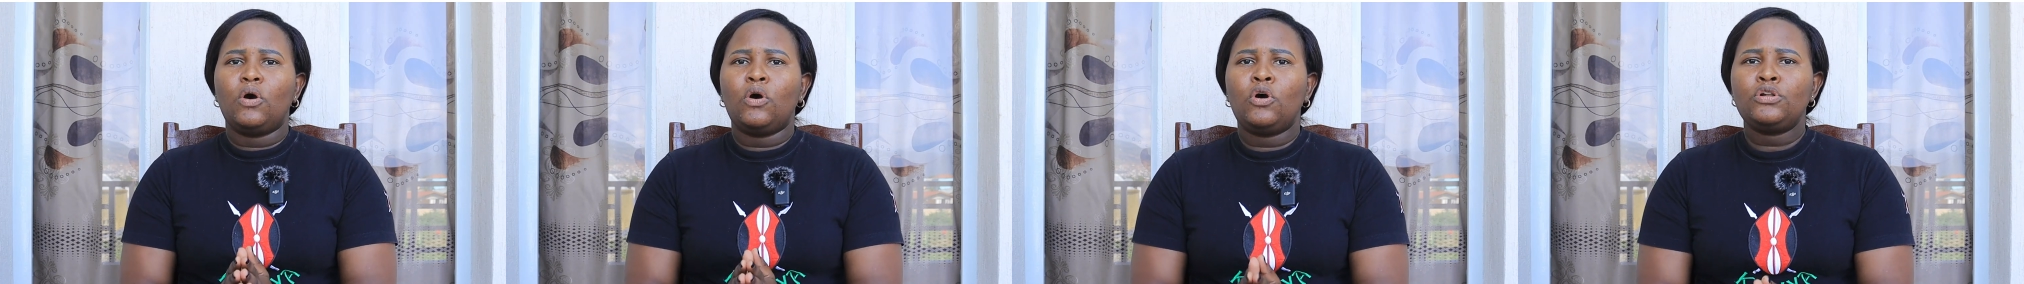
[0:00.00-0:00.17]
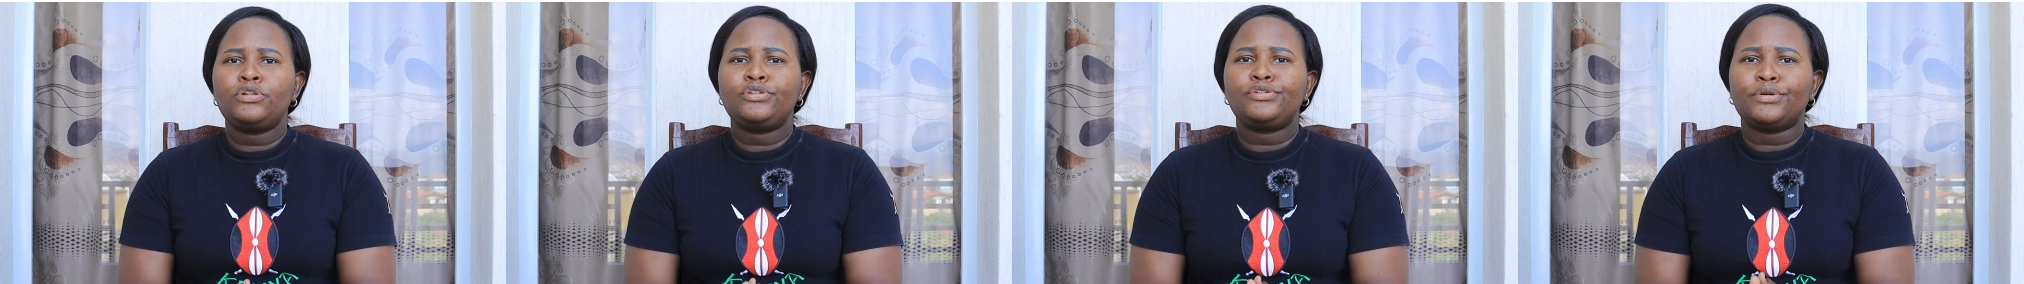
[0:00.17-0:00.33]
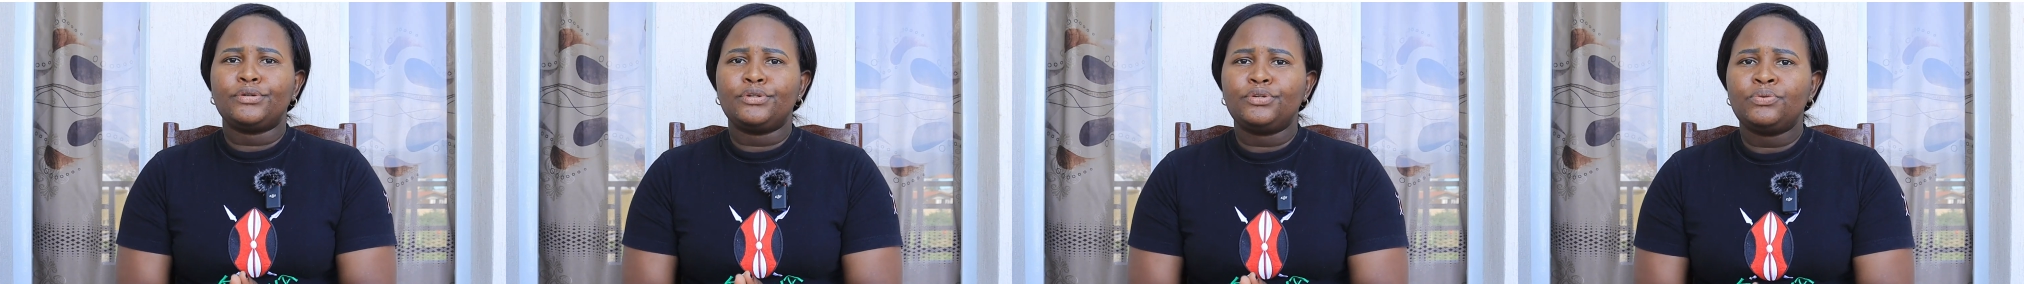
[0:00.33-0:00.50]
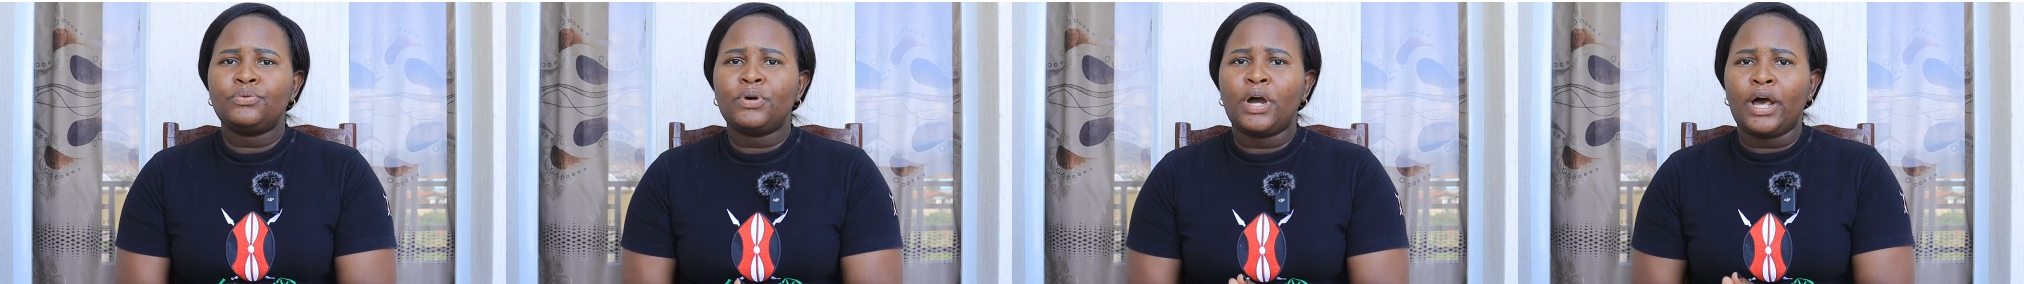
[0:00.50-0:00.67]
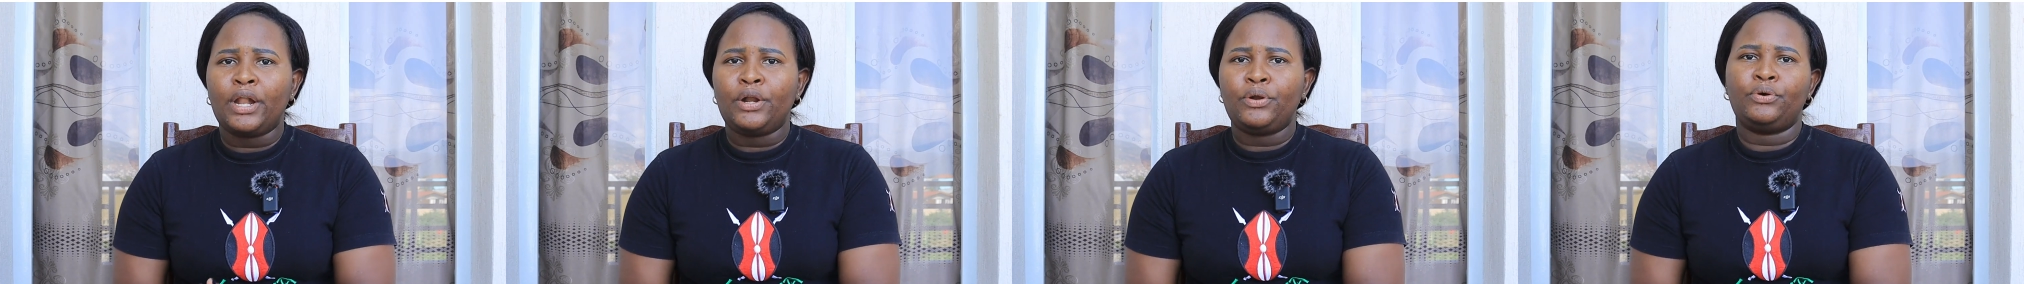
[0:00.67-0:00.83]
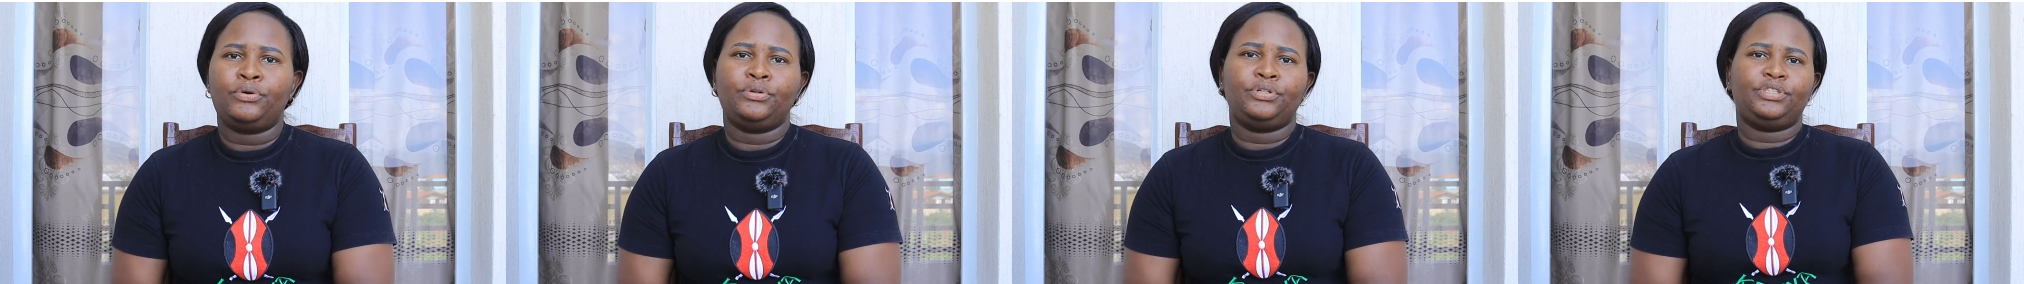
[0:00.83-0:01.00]
also do
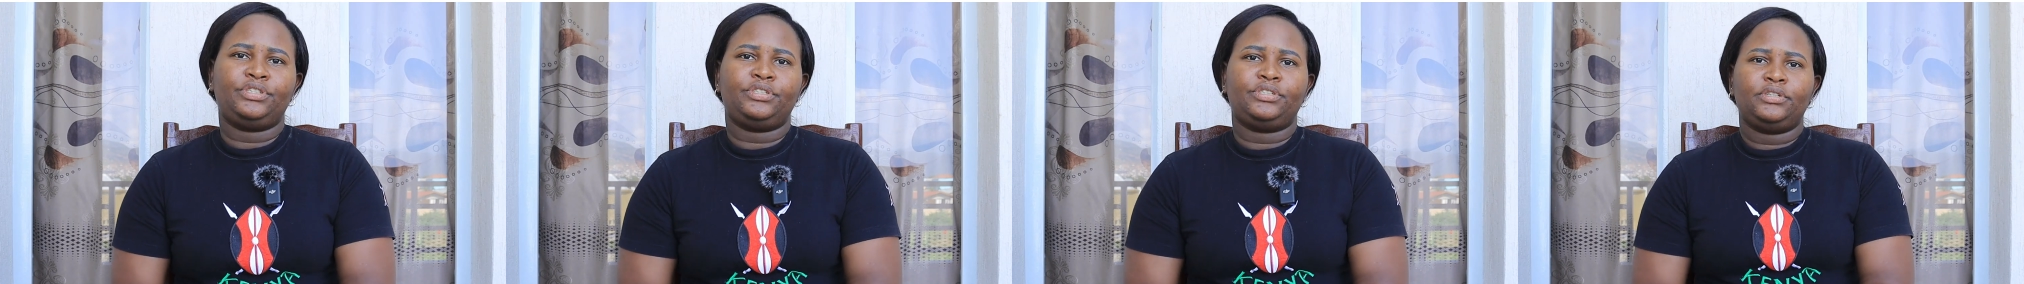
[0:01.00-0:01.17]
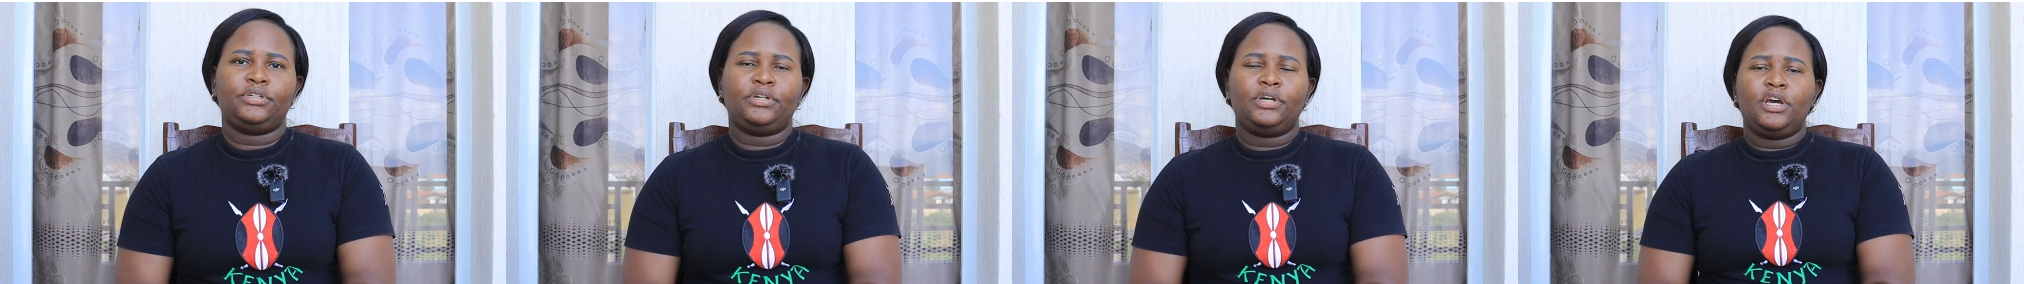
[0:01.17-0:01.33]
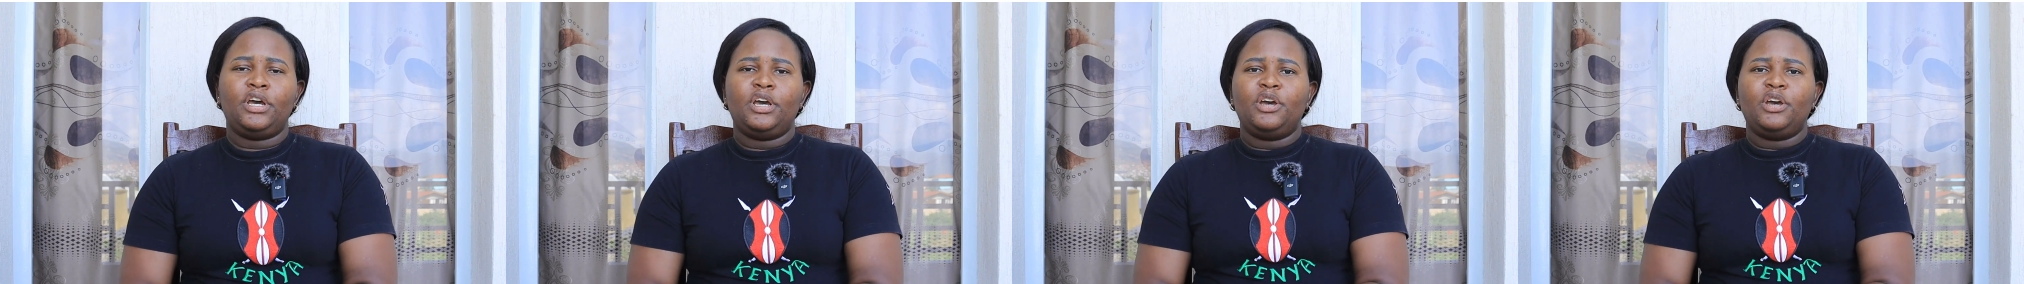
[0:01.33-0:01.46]
a lot.